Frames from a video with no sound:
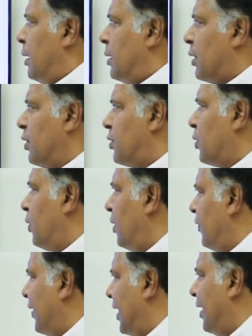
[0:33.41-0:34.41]
The
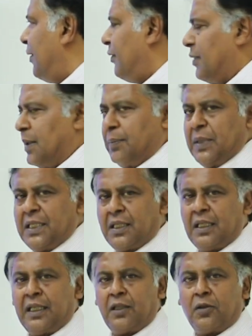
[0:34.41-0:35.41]
control valve
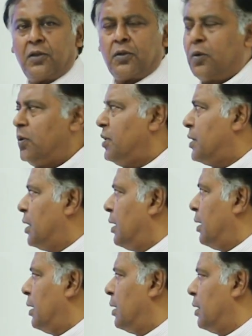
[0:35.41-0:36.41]
basically controls
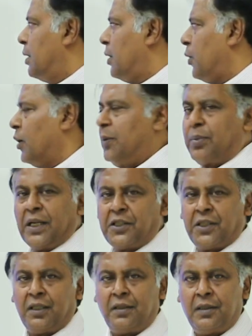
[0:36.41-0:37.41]
oil
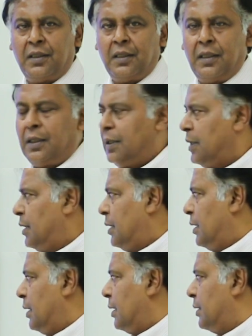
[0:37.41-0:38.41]
pressure,
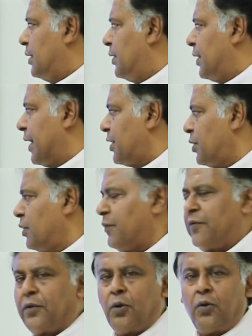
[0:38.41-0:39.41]
the direction
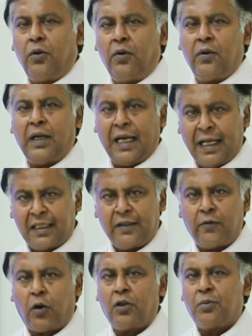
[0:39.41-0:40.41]
of flow and the
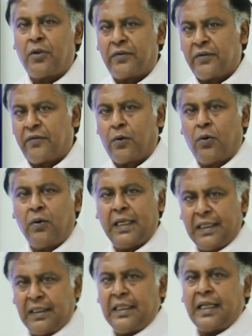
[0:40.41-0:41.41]
volume of the flow
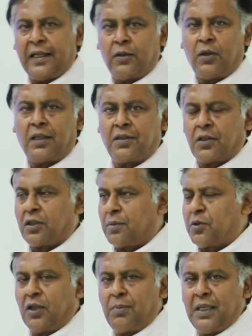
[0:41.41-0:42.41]
in the hydraulic system.
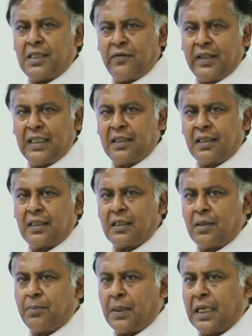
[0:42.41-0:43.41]
So it plays a very
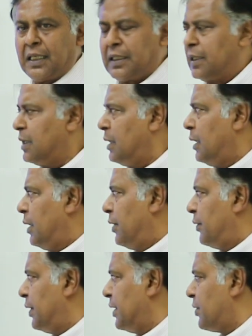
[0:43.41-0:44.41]
critical part in
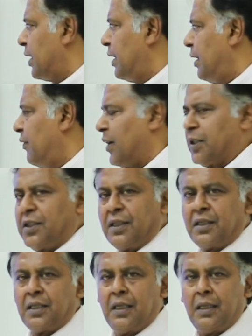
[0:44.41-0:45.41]
these three
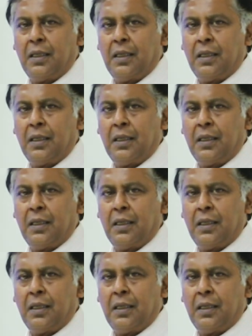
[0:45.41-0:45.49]
functions.